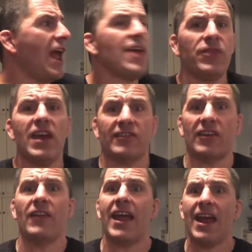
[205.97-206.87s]
Atheists
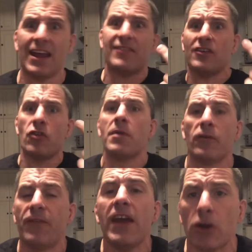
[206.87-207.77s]
on the hand, I guess they're the middle
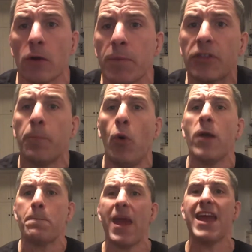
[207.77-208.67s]
finger, but the
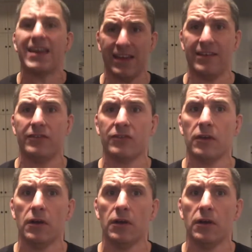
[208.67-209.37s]
point being is,